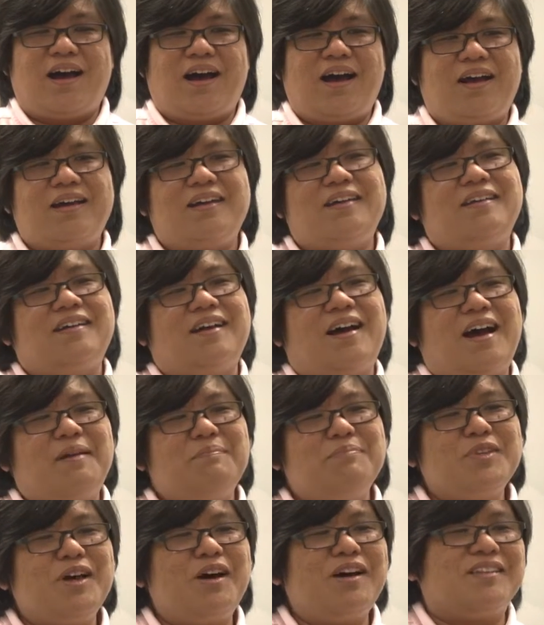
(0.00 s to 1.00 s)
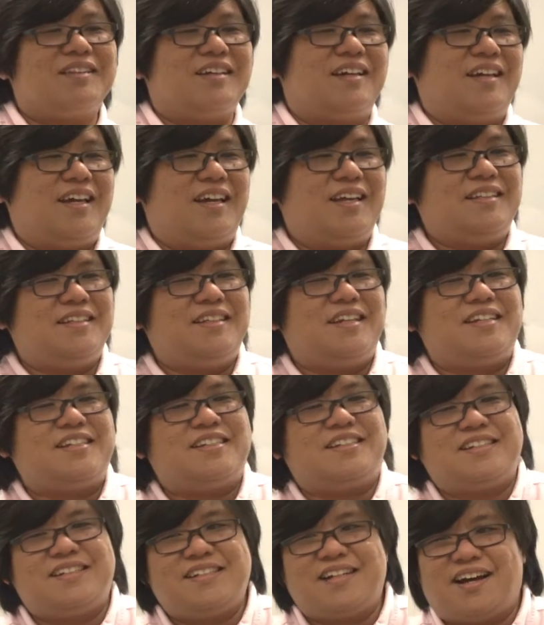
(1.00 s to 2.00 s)
I, I'm not the
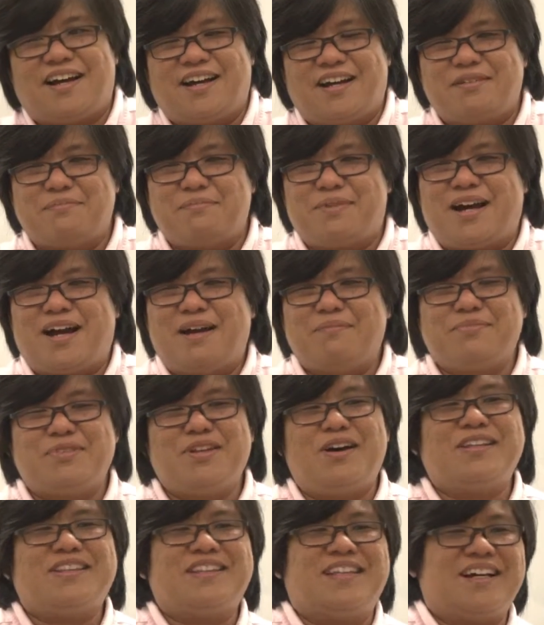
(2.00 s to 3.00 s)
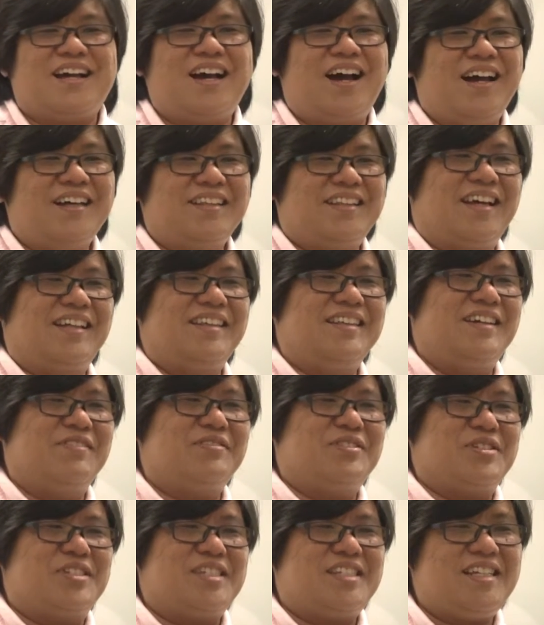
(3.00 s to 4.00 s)
ADHD kind, but I'm not the kind that
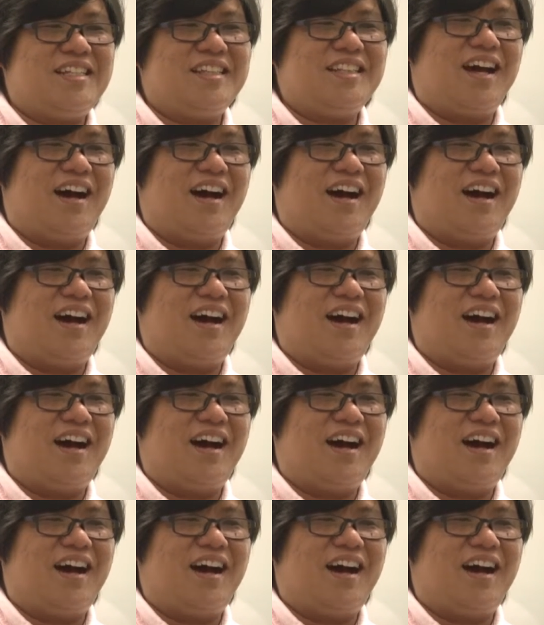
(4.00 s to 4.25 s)
love to sit